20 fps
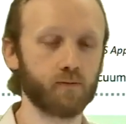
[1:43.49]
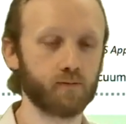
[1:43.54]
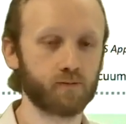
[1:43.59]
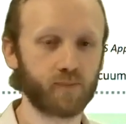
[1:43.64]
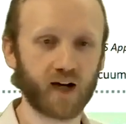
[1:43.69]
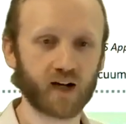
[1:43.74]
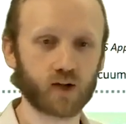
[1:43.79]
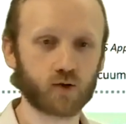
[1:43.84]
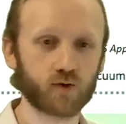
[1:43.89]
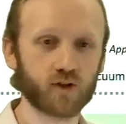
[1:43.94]

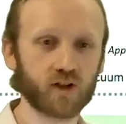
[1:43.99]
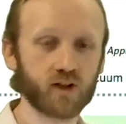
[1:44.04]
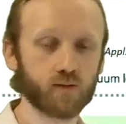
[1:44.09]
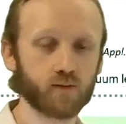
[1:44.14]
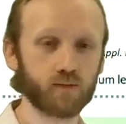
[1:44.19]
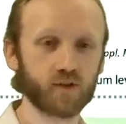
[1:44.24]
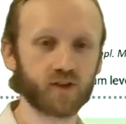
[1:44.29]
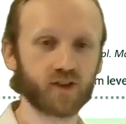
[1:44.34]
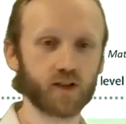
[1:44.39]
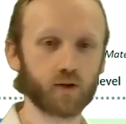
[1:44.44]
battery
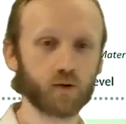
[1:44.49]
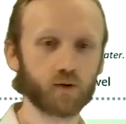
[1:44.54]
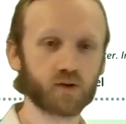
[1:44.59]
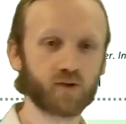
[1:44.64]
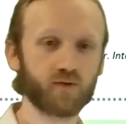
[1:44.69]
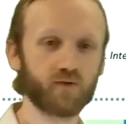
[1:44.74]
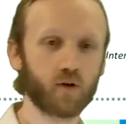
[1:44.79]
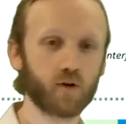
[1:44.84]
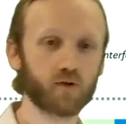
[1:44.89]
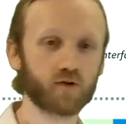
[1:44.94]
materials
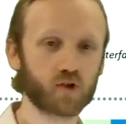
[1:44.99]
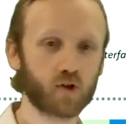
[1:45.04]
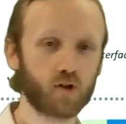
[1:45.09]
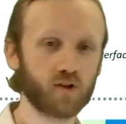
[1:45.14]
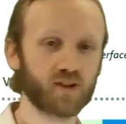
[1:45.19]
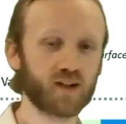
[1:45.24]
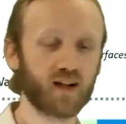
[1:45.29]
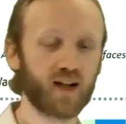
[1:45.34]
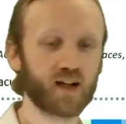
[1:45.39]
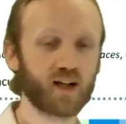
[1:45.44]
involve
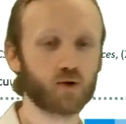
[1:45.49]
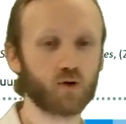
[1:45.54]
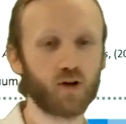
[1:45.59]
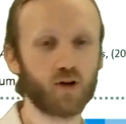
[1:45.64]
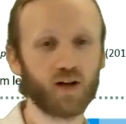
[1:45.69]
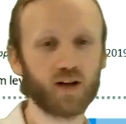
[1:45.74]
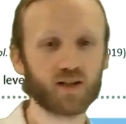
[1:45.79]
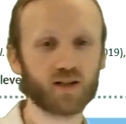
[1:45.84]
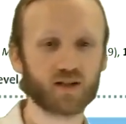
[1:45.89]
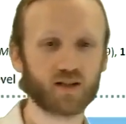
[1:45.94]
solid
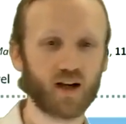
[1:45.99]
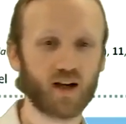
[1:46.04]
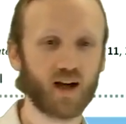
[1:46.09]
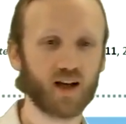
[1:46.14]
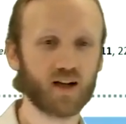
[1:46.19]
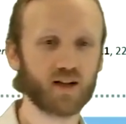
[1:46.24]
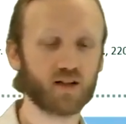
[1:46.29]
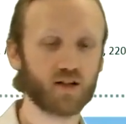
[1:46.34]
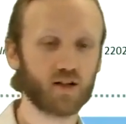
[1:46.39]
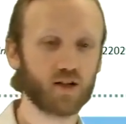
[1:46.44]
electrolytes
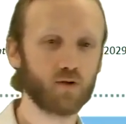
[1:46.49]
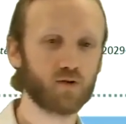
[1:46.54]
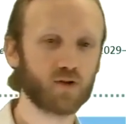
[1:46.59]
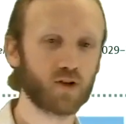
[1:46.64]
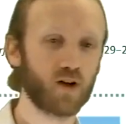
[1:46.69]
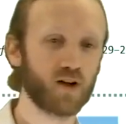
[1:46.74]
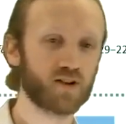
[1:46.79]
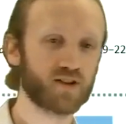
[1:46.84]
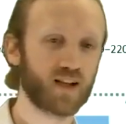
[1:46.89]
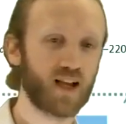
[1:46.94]
and
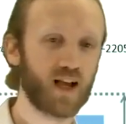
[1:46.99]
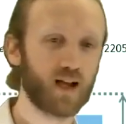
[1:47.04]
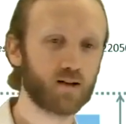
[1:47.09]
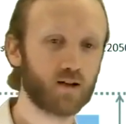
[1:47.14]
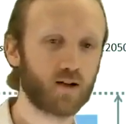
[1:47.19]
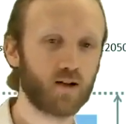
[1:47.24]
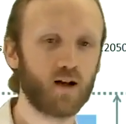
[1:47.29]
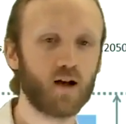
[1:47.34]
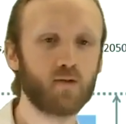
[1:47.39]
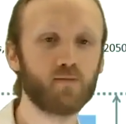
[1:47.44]
utilising
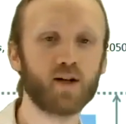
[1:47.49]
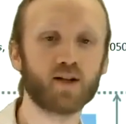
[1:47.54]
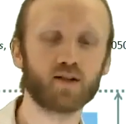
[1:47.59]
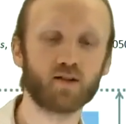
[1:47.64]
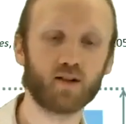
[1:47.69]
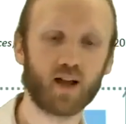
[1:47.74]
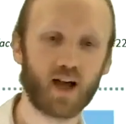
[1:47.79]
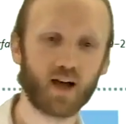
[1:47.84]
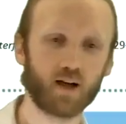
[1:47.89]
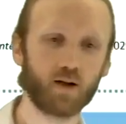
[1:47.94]
alkali
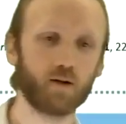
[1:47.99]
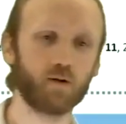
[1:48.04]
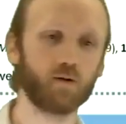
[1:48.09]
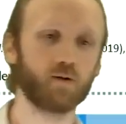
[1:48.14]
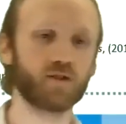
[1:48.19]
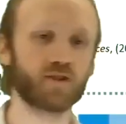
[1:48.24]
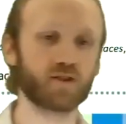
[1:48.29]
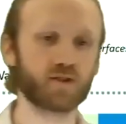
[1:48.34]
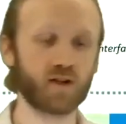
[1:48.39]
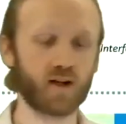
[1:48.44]
metal
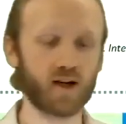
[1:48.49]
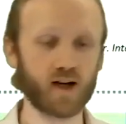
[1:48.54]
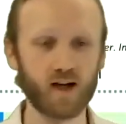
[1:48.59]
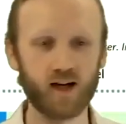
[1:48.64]
anodes.